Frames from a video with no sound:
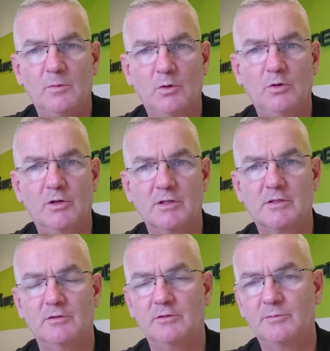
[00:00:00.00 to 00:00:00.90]

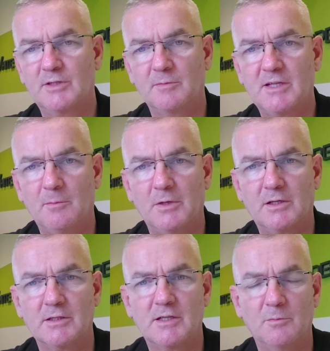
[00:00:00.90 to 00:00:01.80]
August or September
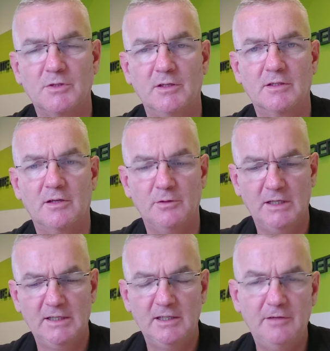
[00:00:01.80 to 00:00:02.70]
consumption. So
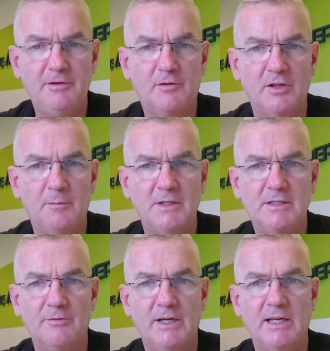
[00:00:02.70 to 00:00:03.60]
if you've got the
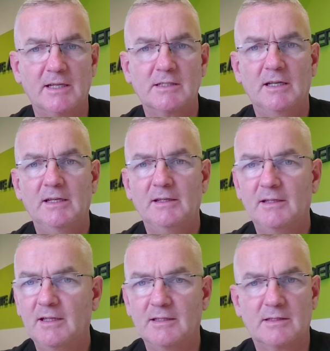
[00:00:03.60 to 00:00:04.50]
meter readings,
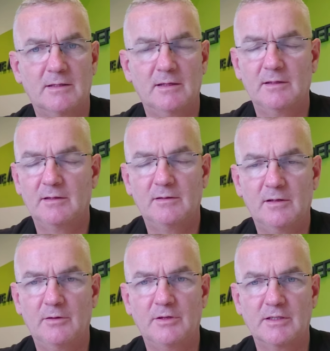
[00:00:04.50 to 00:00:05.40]
it's
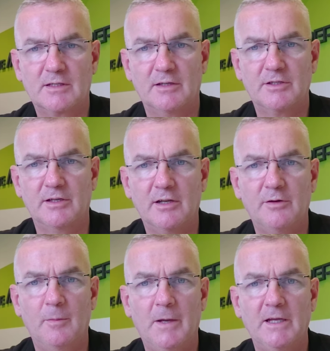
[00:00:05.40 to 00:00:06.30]
no discussion, no
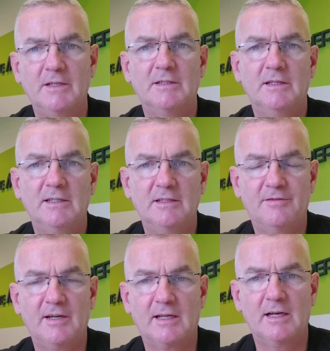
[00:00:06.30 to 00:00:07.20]
debate. It's very